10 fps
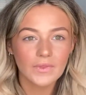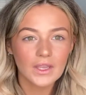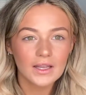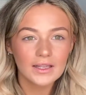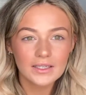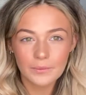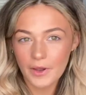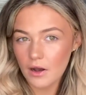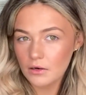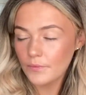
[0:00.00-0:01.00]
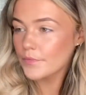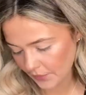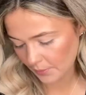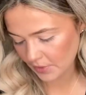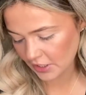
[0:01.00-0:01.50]
a little bit on.
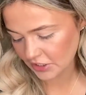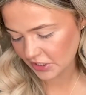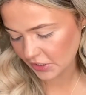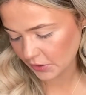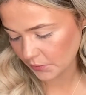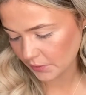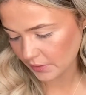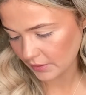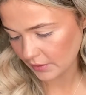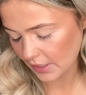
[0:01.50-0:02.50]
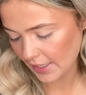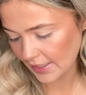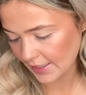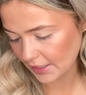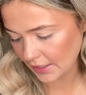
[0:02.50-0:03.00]
I'm going to do a
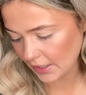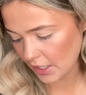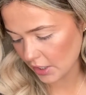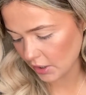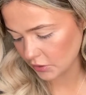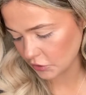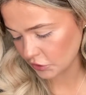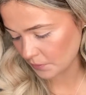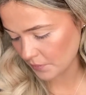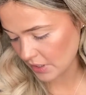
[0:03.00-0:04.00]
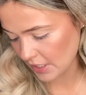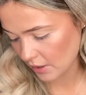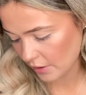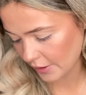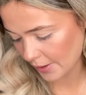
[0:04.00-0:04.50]
little something
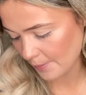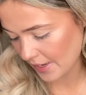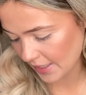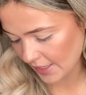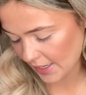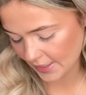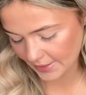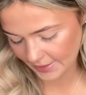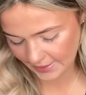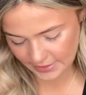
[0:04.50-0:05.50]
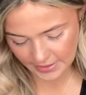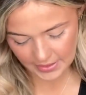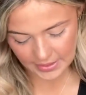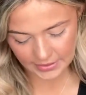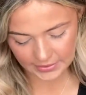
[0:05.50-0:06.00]
on my eyelid.
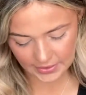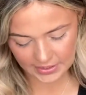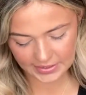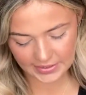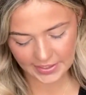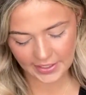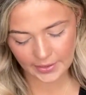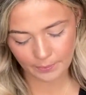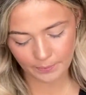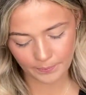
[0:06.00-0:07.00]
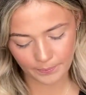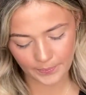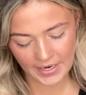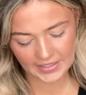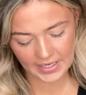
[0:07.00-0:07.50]
So this is the
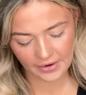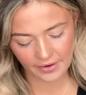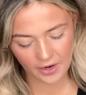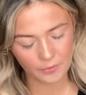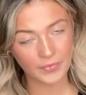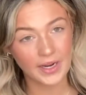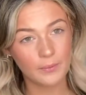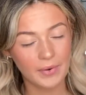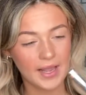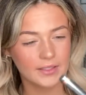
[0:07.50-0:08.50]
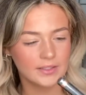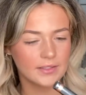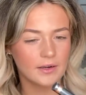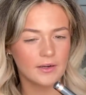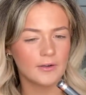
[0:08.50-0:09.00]
By Terry Ombre Black
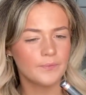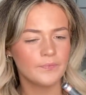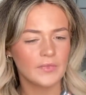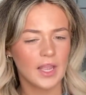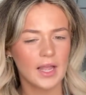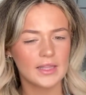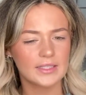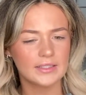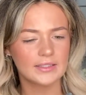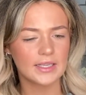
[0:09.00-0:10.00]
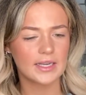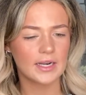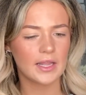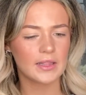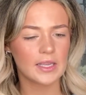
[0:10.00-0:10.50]
Star, and this is in
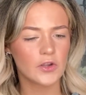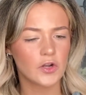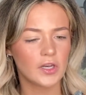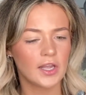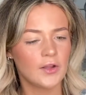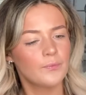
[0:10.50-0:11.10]
the colour